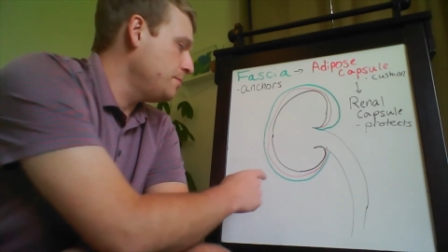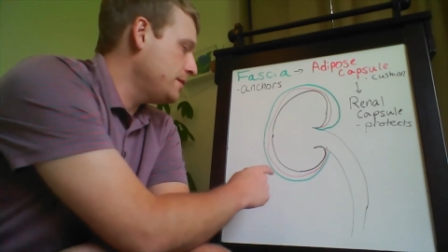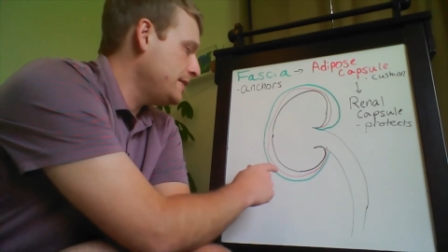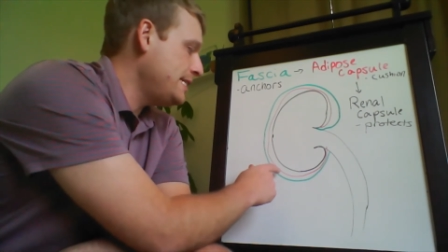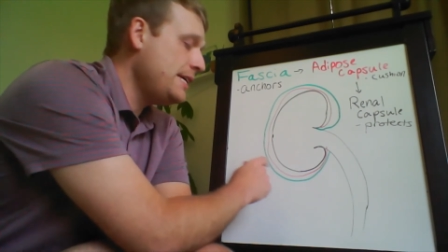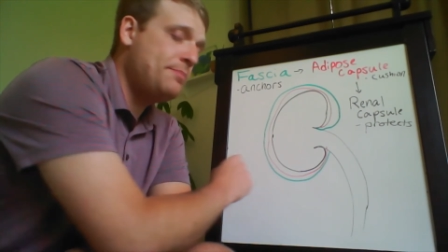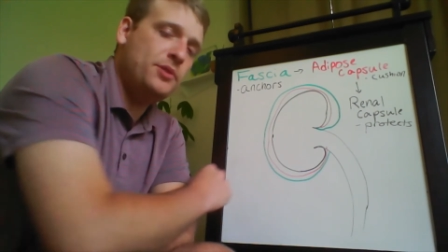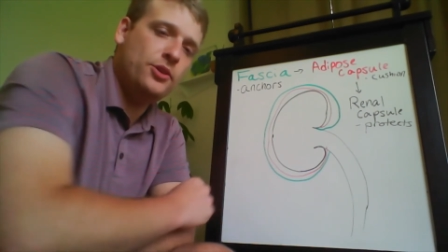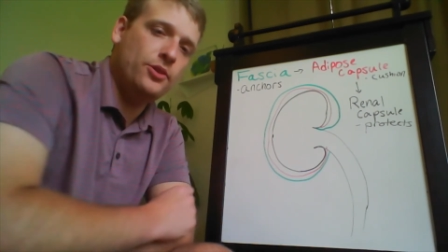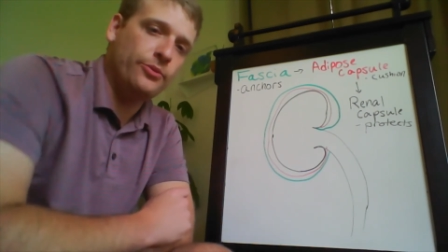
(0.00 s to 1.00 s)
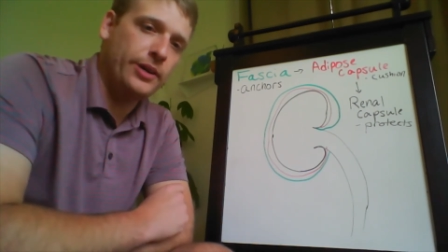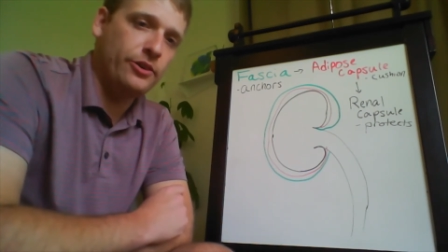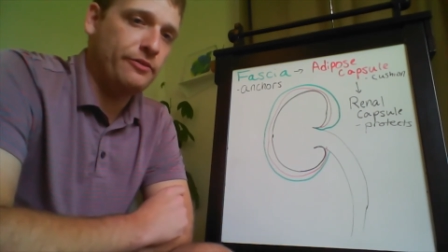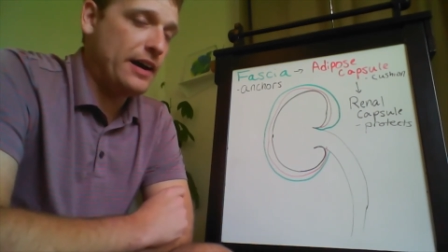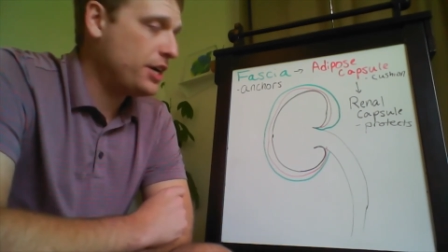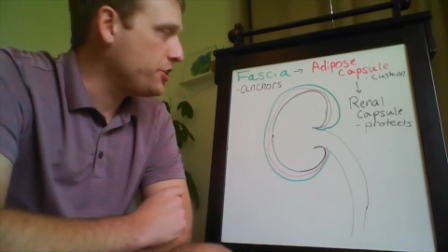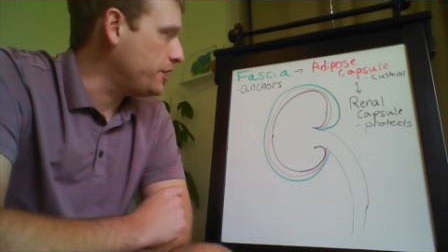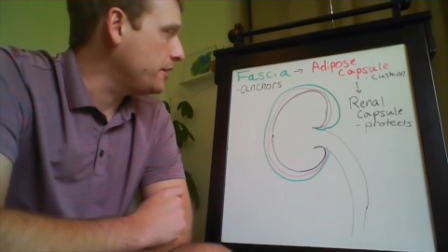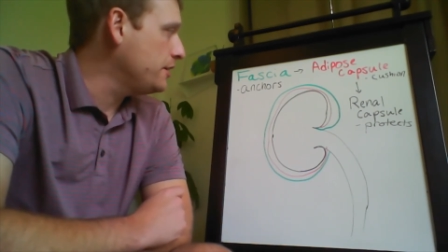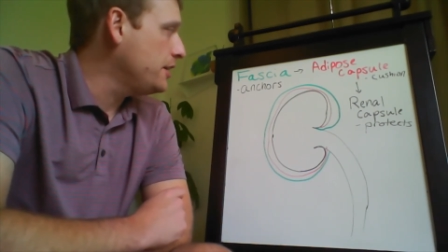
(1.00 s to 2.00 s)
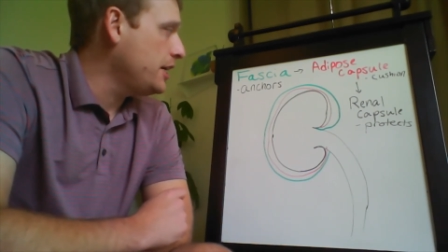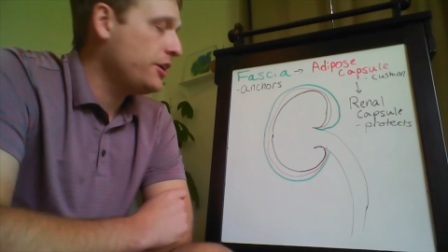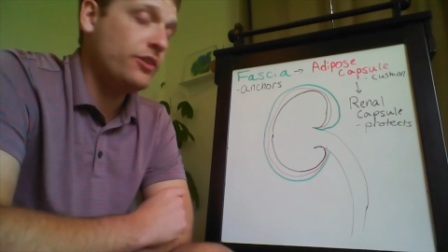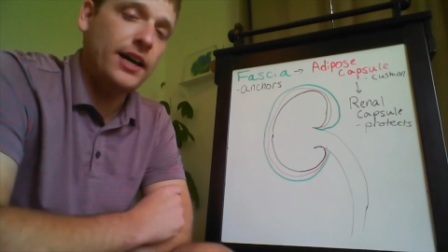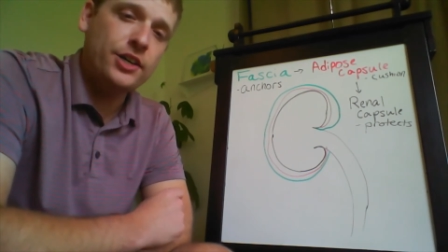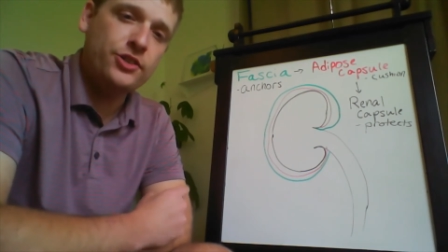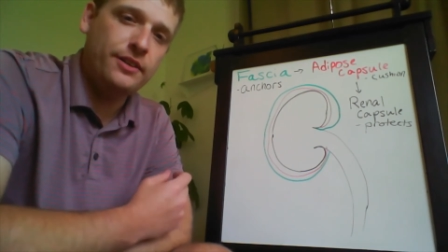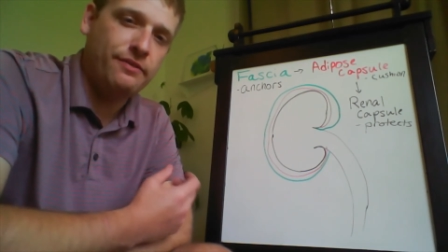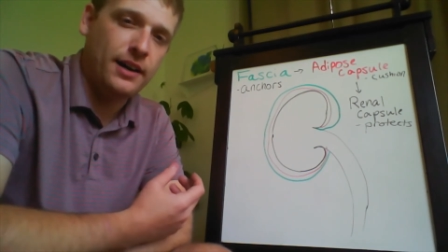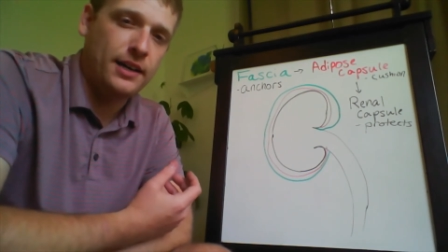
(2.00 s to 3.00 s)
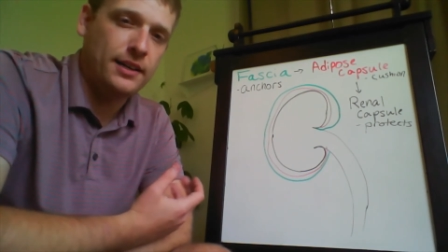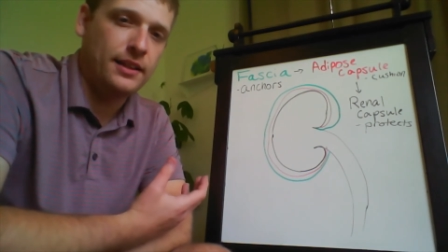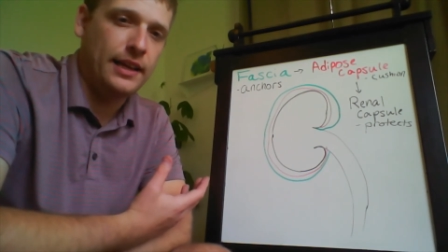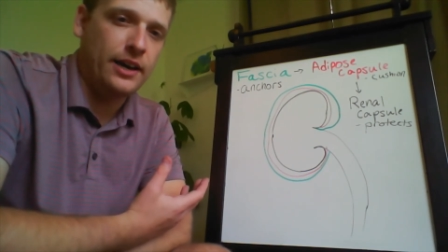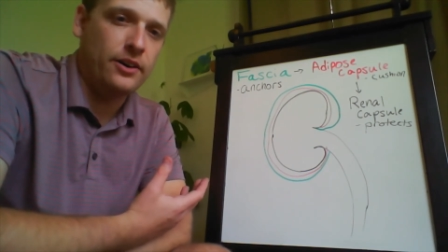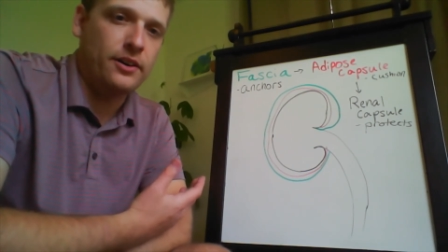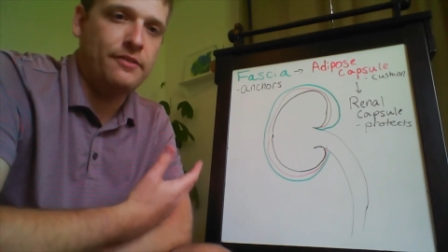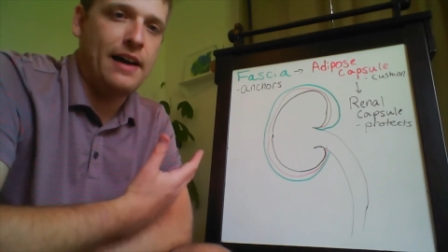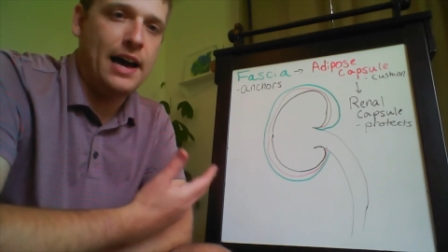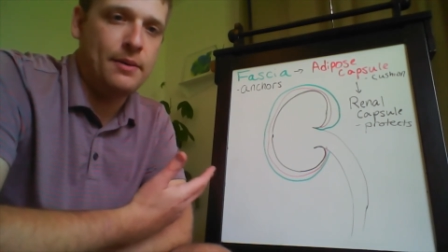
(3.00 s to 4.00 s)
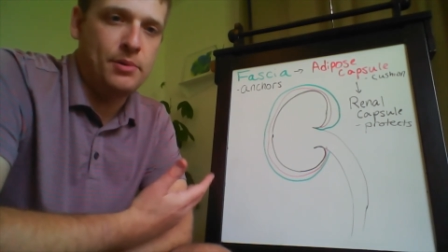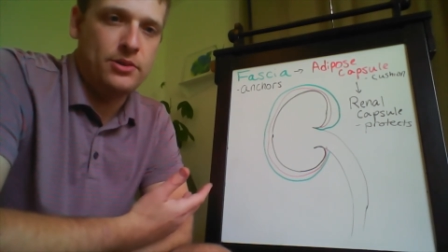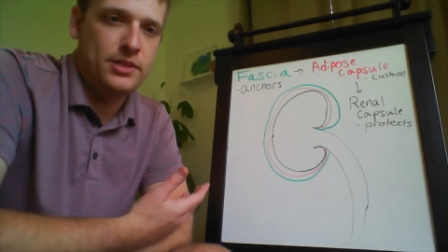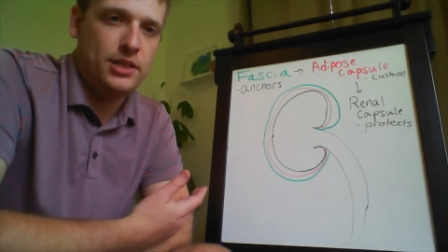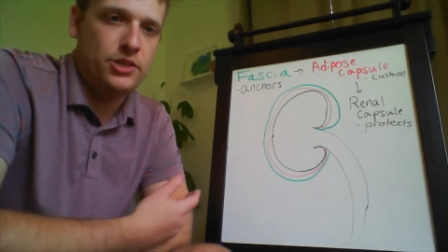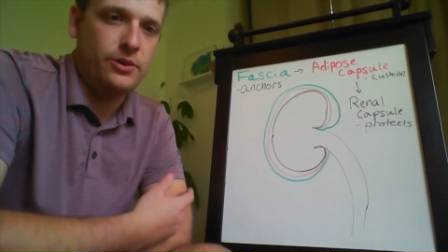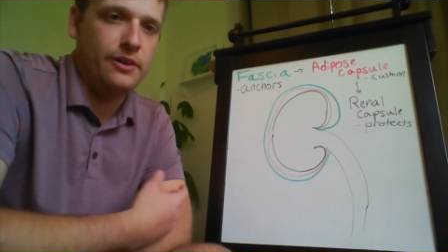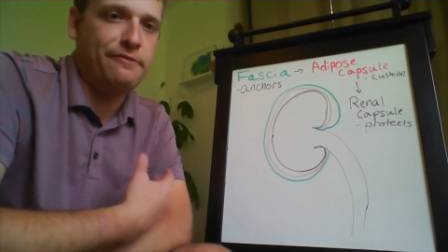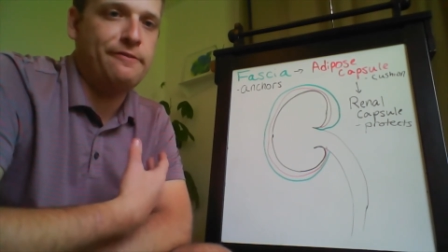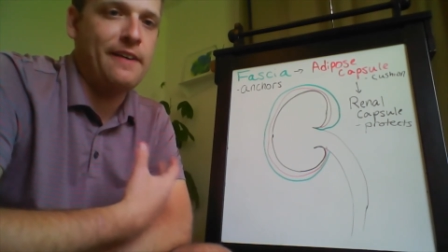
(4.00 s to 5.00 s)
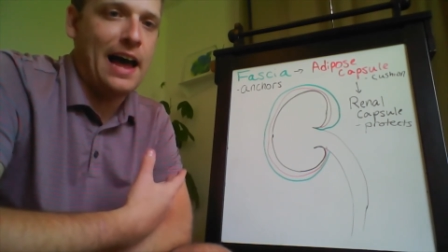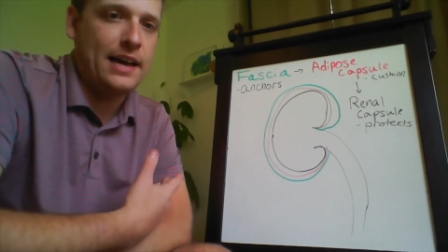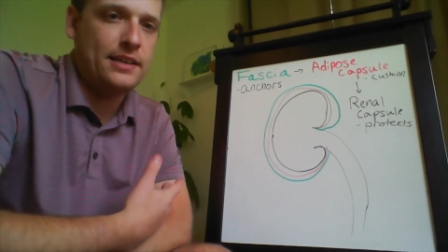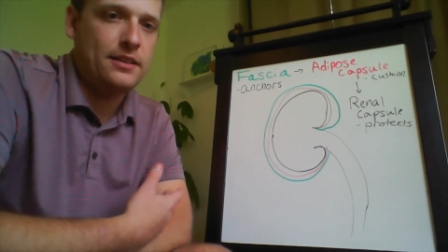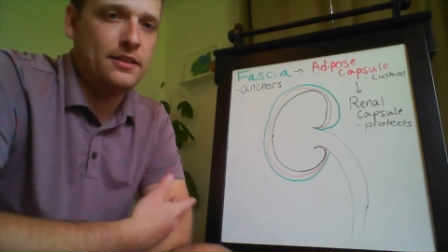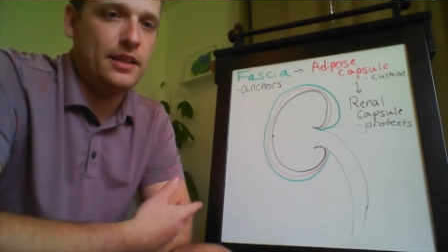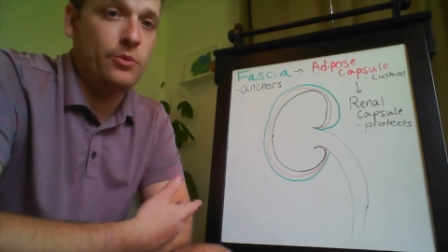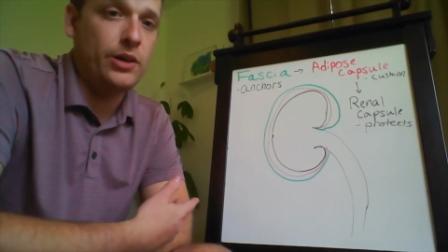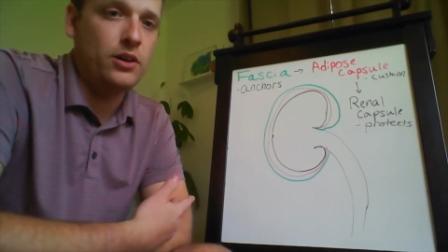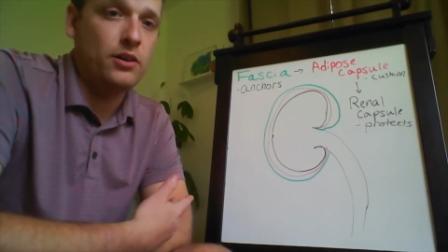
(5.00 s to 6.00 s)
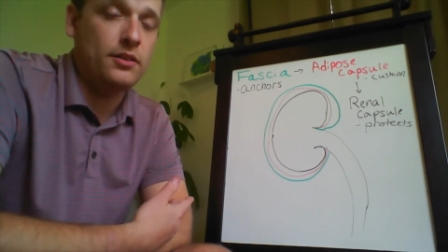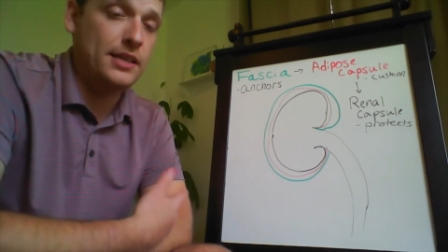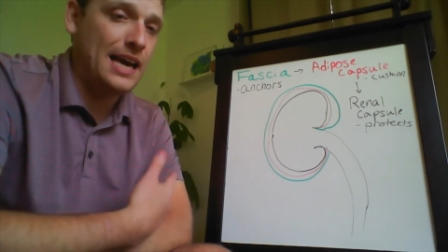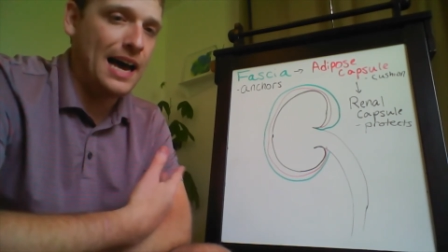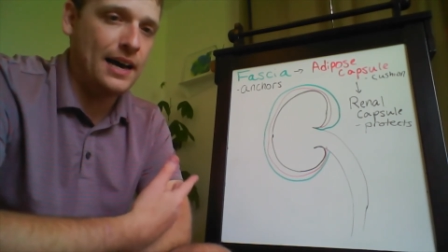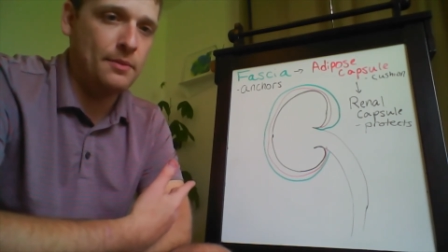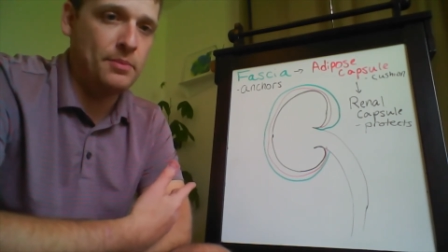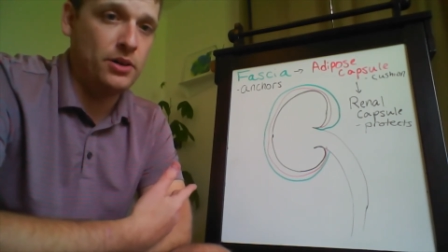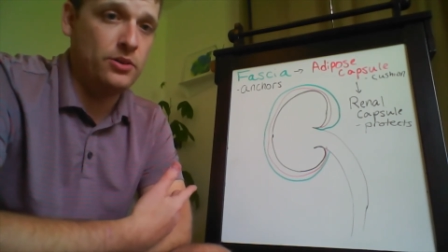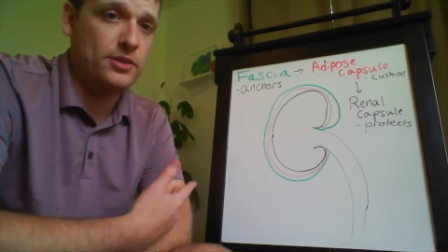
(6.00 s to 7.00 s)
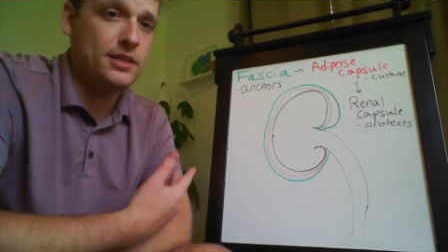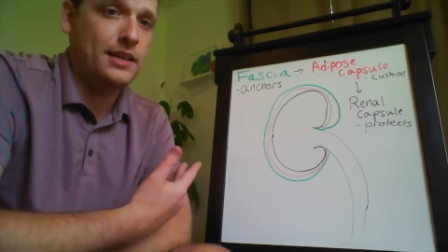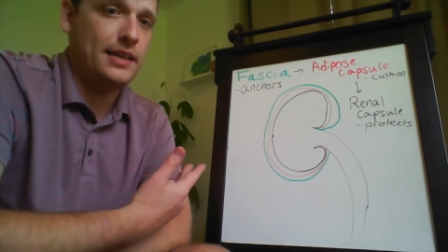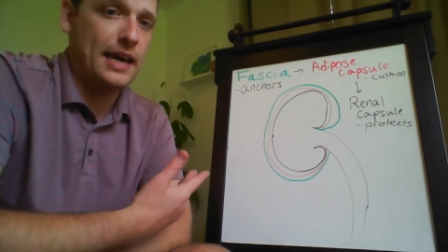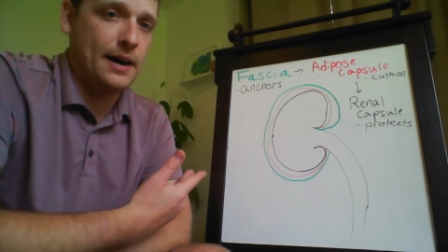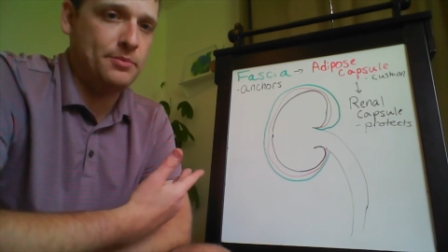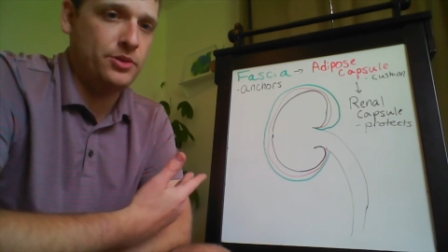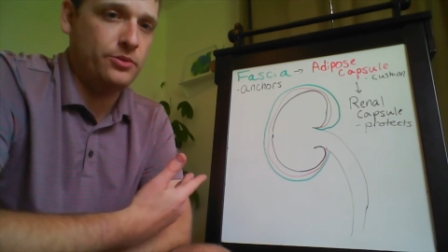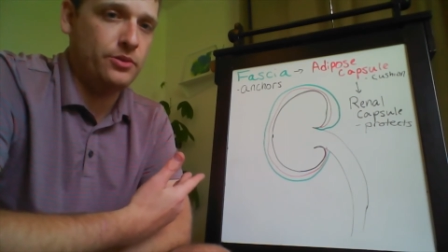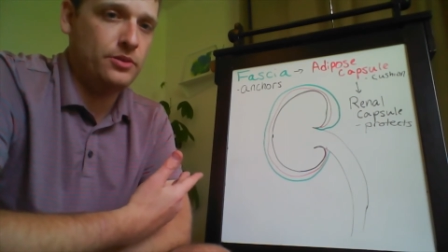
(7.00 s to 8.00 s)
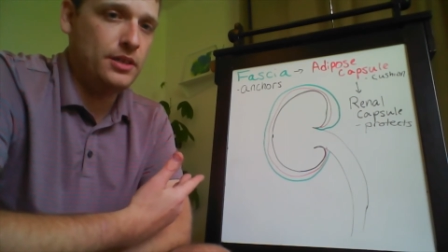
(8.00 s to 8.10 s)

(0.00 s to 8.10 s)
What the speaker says: Deep to the renal fascia, you'll actually find a layer of adipose tissue, of fat, that we call the adipose capsule.